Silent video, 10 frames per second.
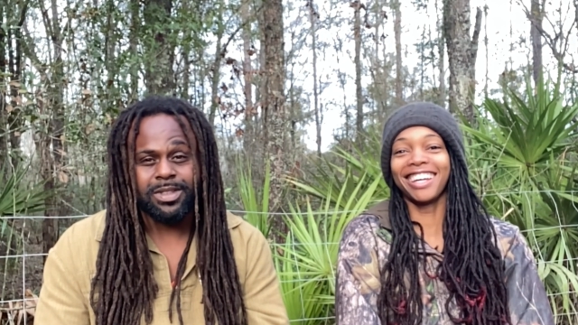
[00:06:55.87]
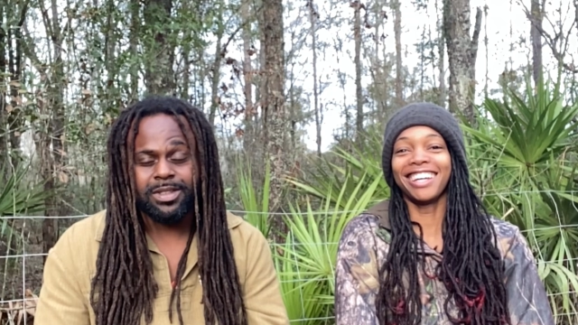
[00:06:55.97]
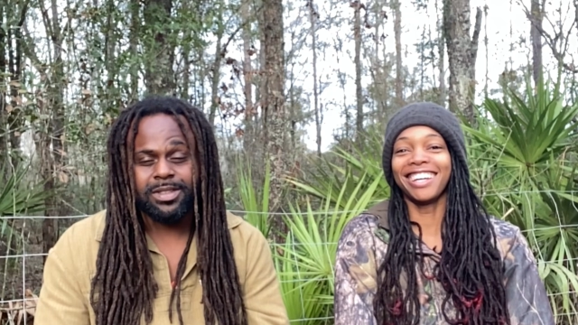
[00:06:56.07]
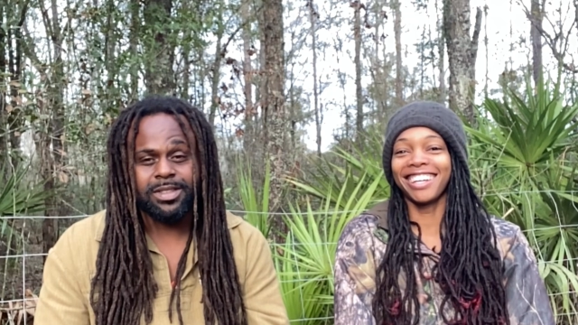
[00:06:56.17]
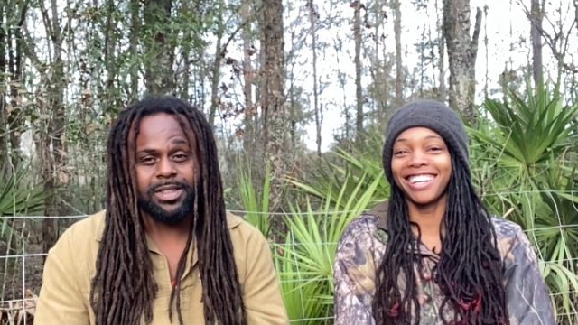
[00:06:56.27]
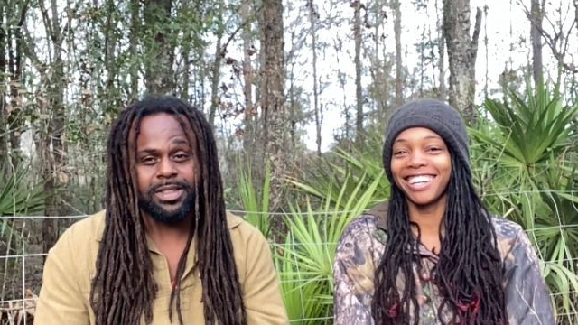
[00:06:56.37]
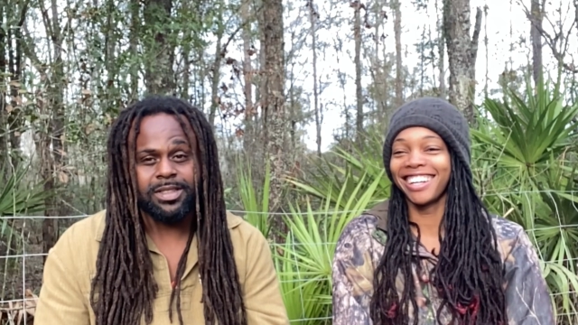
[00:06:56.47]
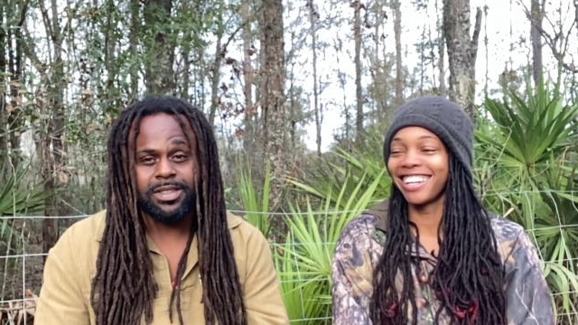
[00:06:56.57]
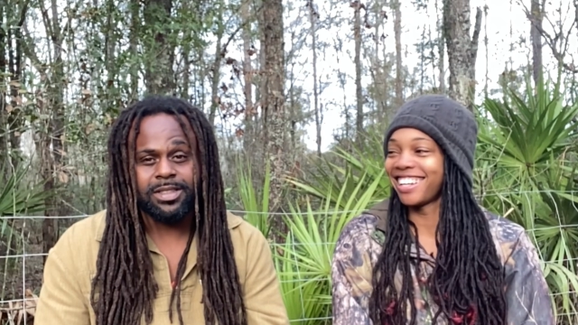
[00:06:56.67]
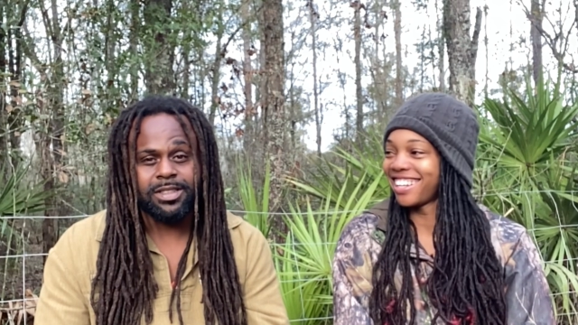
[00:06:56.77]
Speaker 1: her soon.
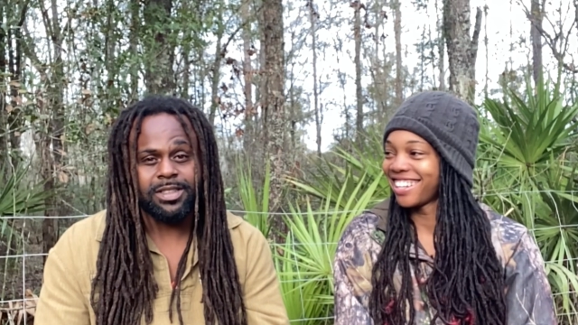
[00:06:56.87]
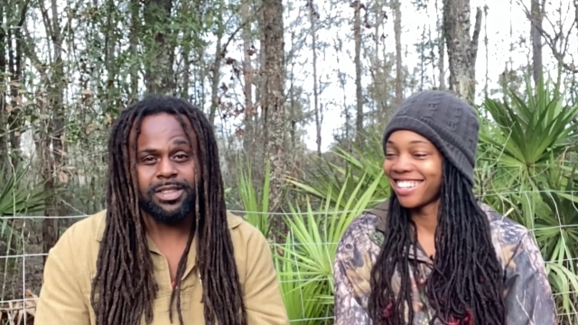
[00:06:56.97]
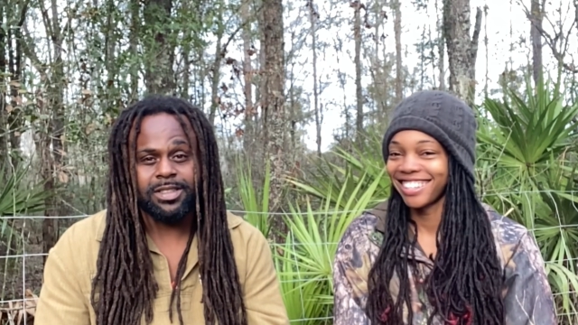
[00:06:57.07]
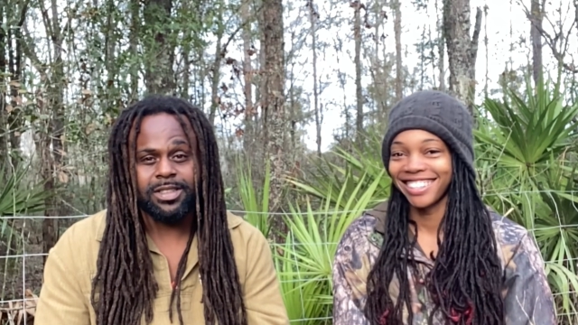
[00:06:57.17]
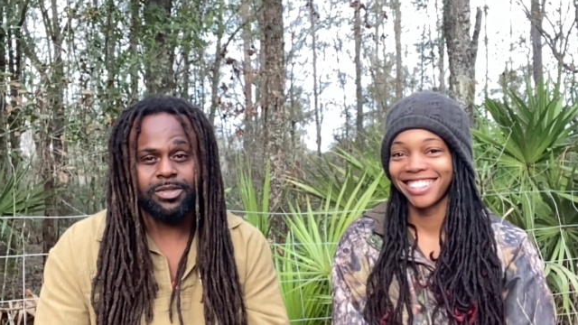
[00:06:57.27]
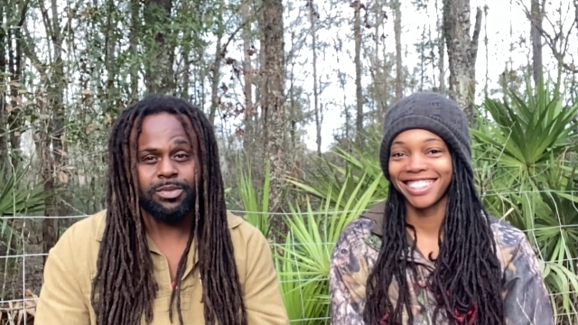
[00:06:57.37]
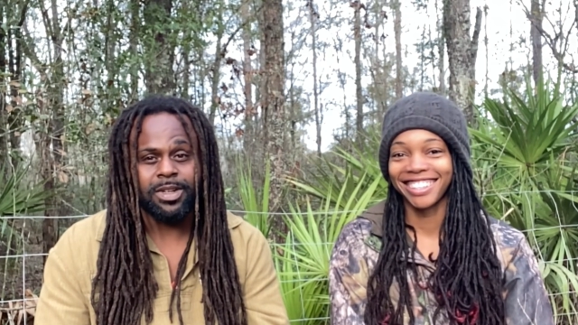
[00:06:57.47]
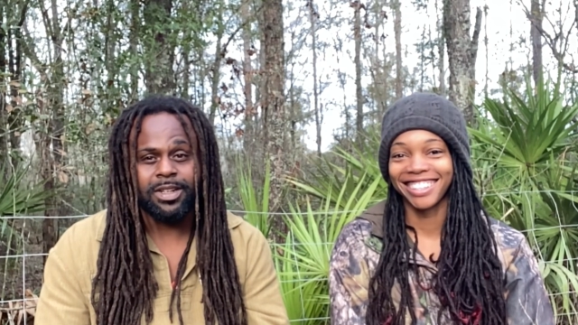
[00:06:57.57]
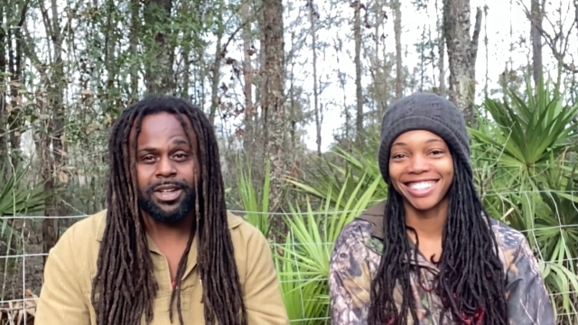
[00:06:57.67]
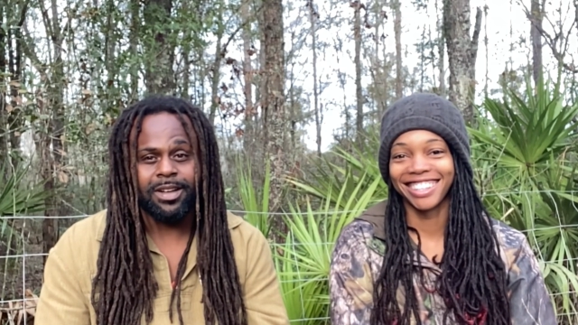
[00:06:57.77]
She's just
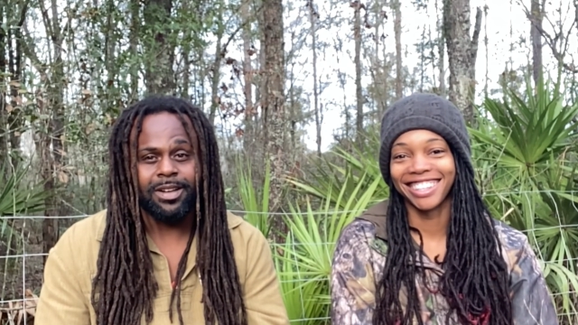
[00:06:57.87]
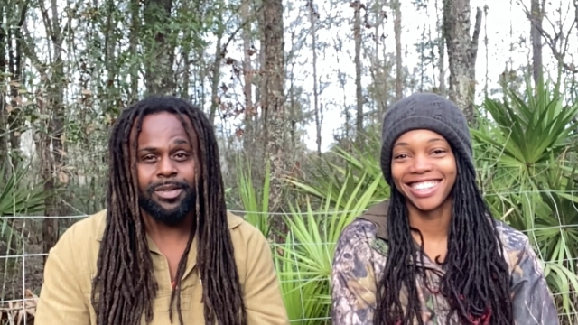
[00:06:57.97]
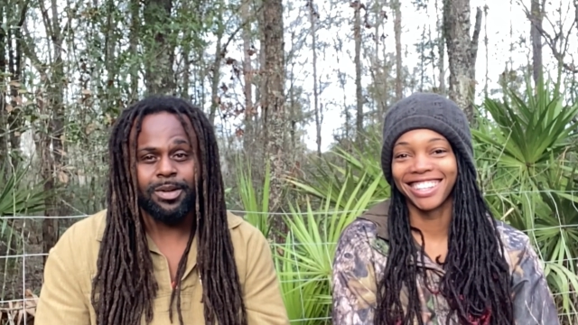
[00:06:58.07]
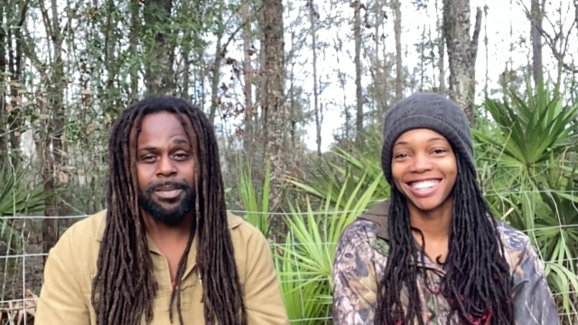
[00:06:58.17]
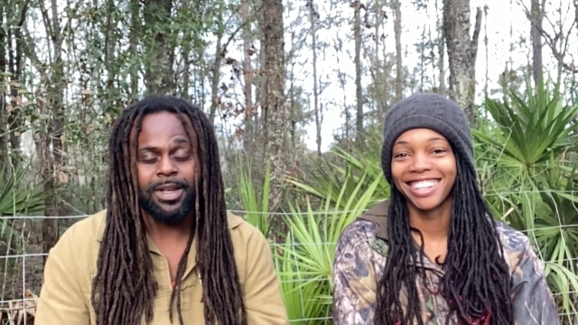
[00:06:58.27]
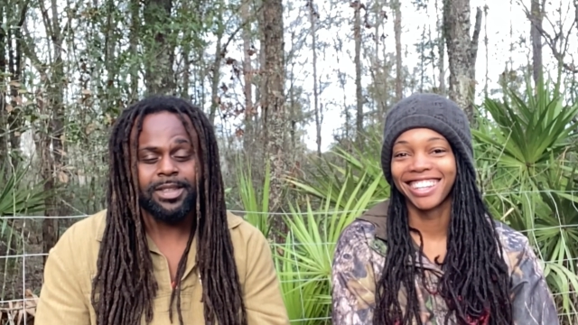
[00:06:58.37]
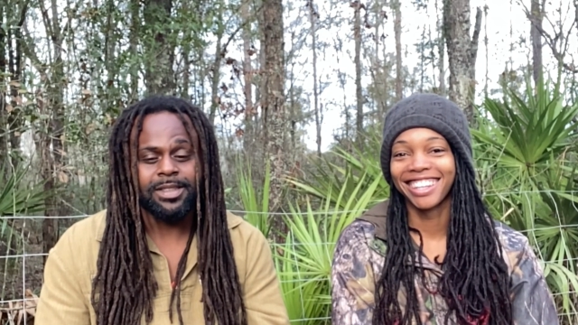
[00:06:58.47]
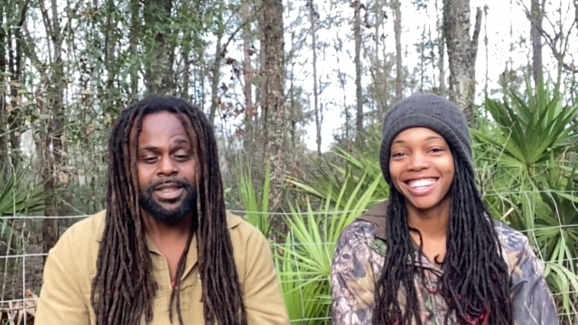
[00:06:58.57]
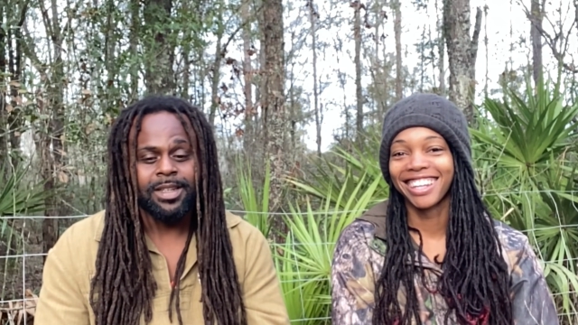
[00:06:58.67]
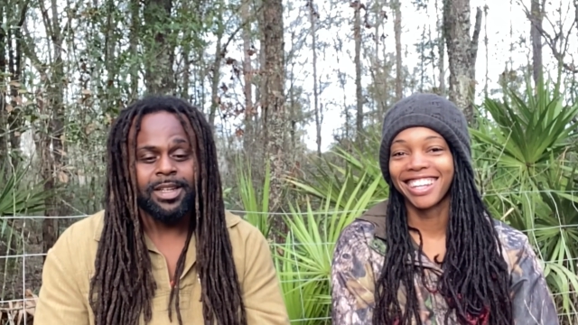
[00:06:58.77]
running all over the place.
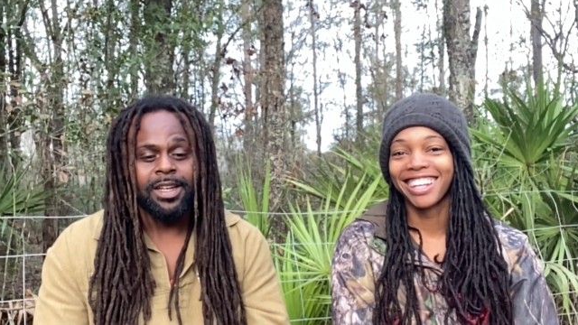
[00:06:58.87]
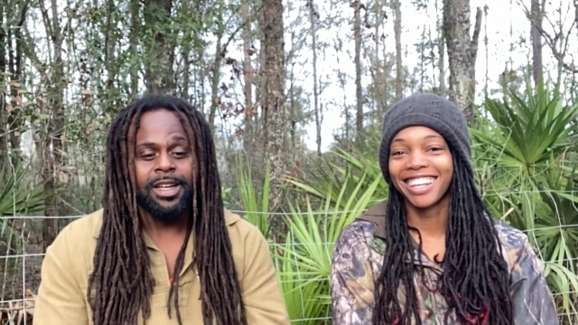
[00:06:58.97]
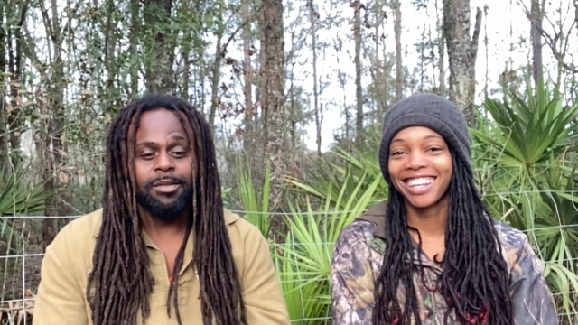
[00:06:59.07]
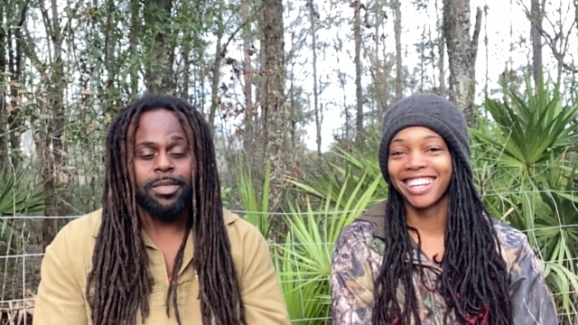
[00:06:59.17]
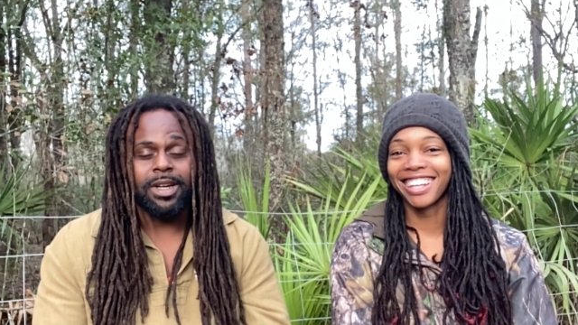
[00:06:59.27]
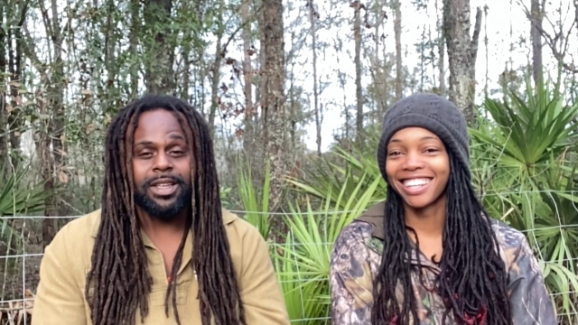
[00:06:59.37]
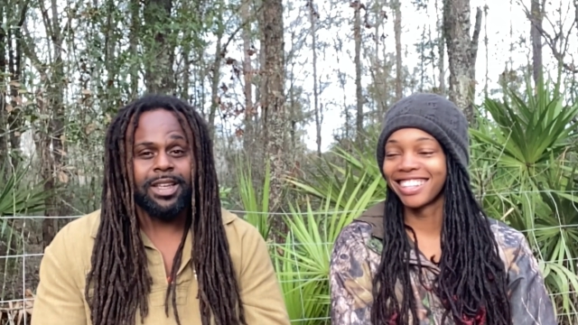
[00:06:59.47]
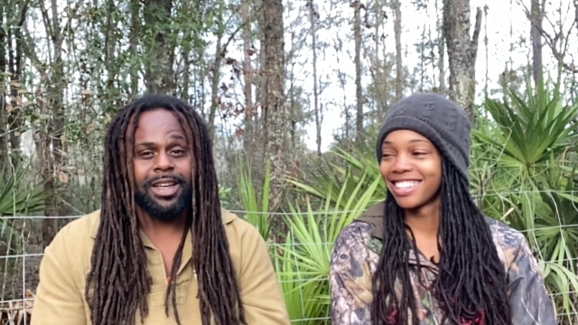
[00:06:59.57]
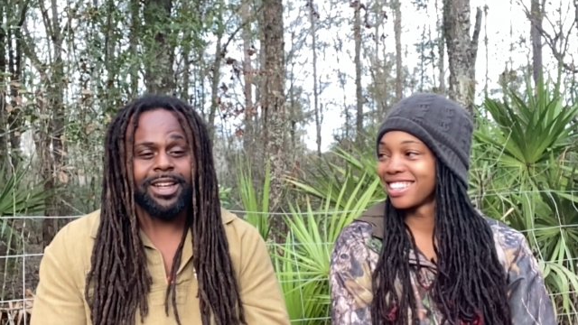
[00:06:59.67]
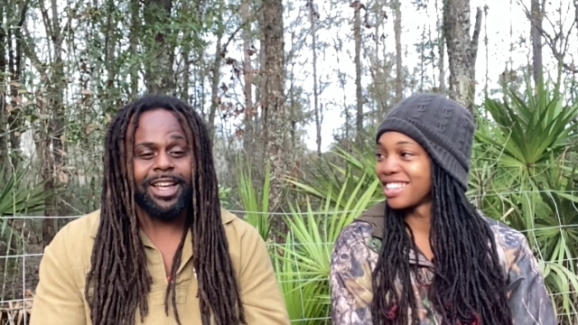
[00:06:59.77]
But
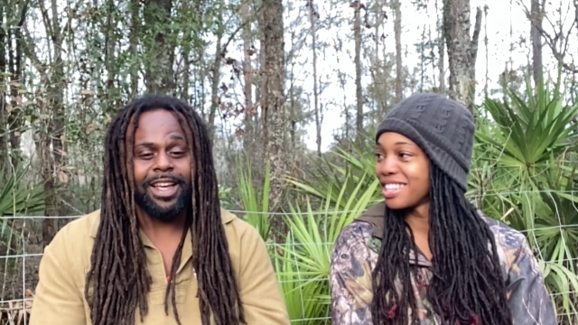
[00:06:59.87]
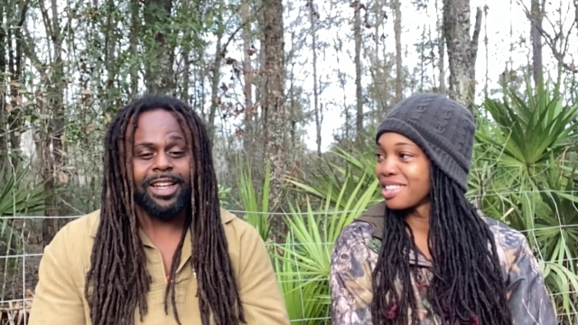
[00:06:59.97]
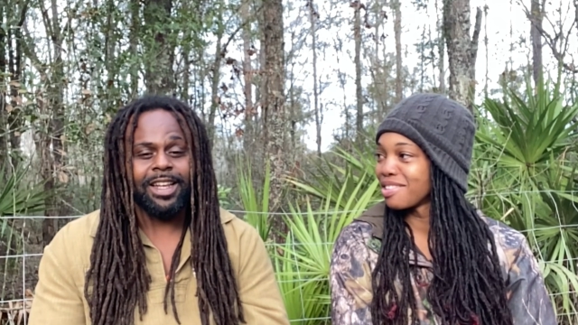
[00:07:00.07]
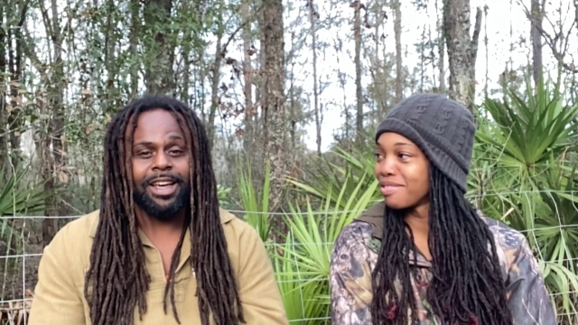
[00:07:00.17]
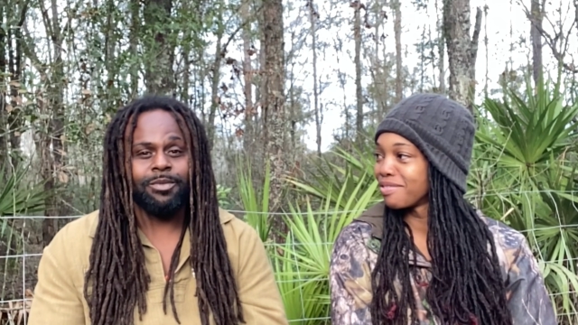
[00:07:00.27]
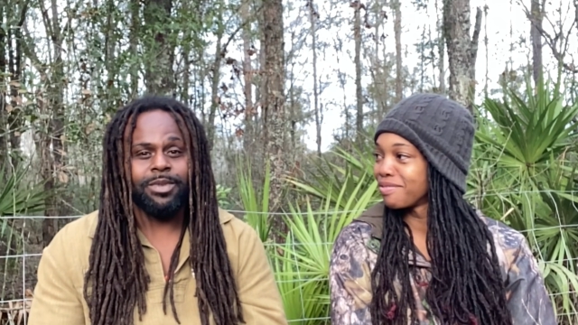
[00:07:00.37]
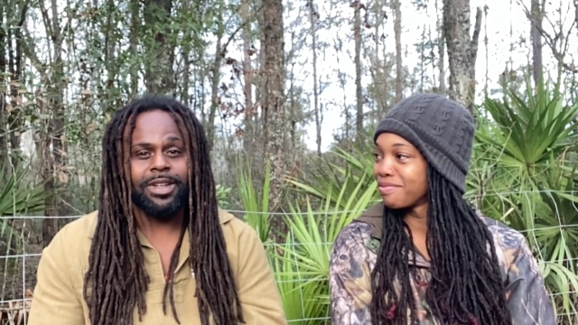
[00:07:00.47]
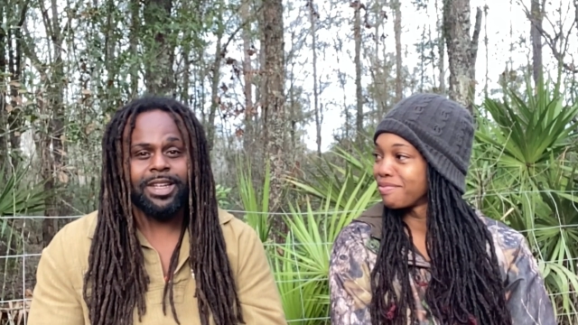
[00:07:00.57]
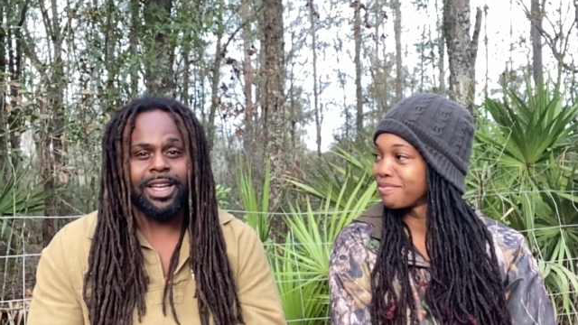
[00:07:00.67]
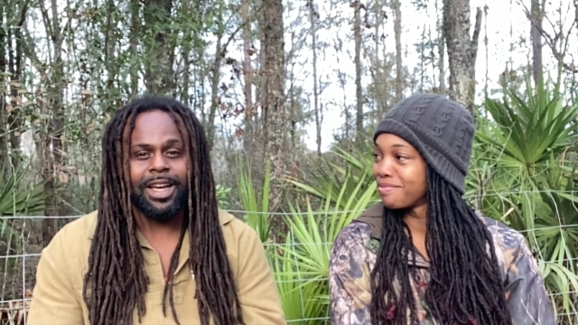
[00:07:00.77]
yeah, that really
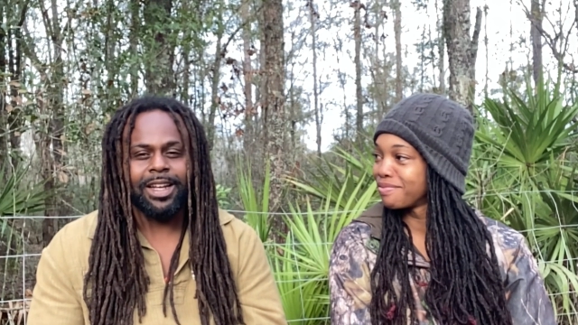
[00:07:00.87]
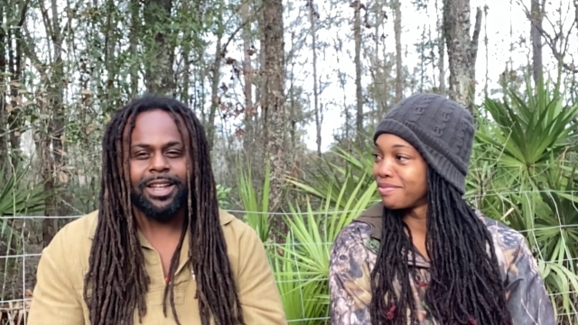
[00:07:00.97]
kind